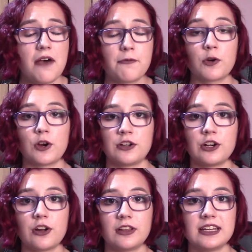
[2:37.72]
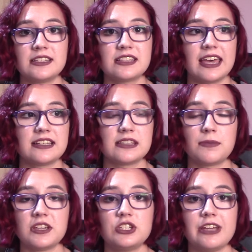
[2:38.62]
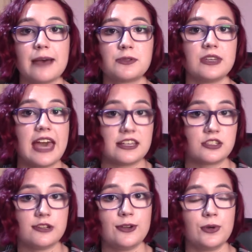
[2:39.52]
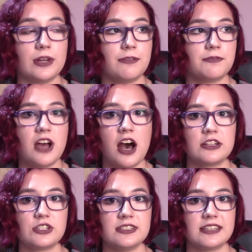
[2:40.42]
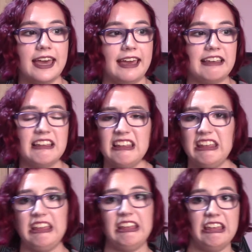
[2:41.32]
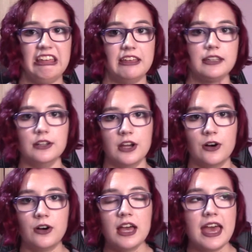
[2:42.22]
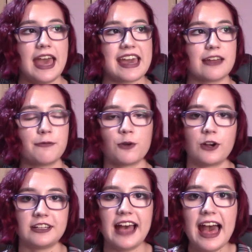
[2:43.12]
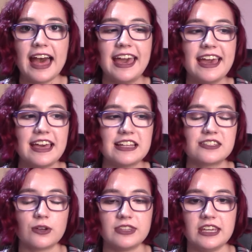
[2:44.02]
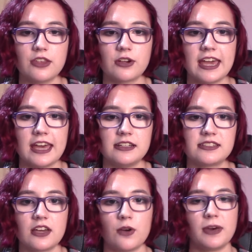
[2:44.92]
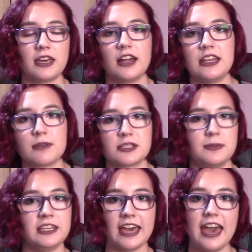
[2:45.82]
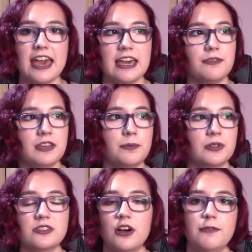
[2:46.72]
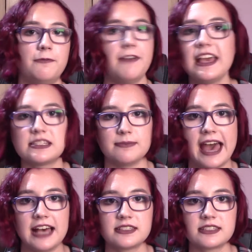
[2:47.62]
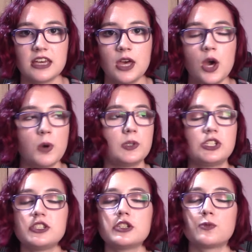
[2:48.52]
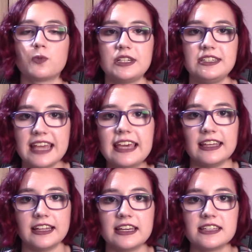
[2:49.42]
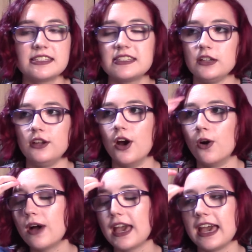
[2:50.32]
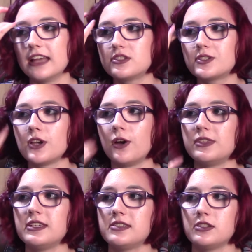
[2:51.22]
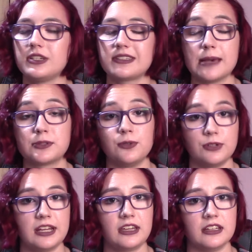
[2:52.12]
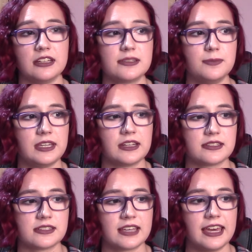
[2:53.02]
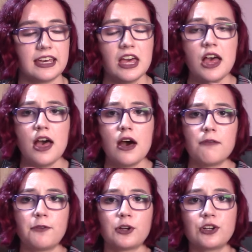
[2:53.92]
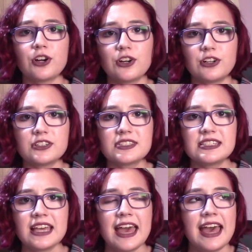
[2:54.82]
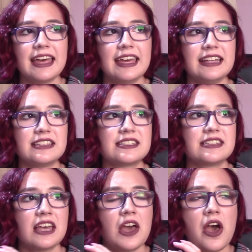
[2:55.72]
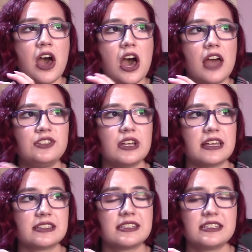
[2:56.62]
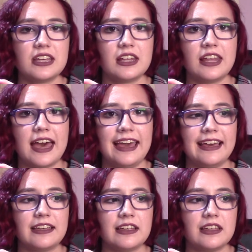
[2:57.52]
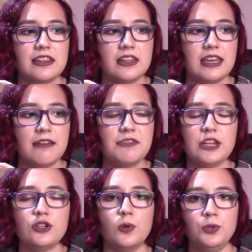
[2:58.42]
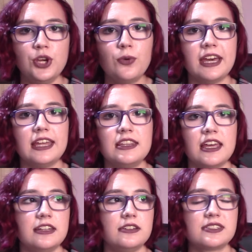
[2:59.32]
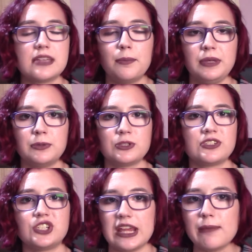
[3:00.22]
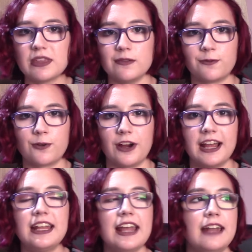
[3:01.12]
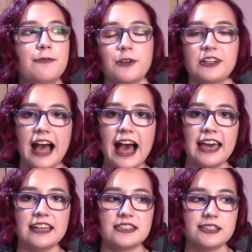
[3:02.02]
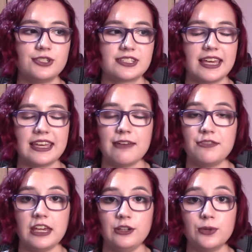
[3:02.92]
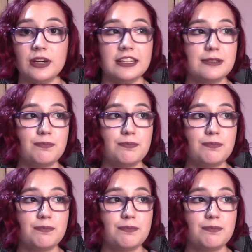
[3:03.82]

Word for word: for a girl, it's like something she absolutely has to do, and if not, she's like, eh, you know. And for a guy, it's on the other hand, it's like, oh my god, he must be gay if he puts on a face mask, which is just ridiculous, you know? And so this is just absolutely ridiculous because it's like, for girls, it's just like, if they don't do it, then some people just shame them for it. And for guys, it's just like, if they do it,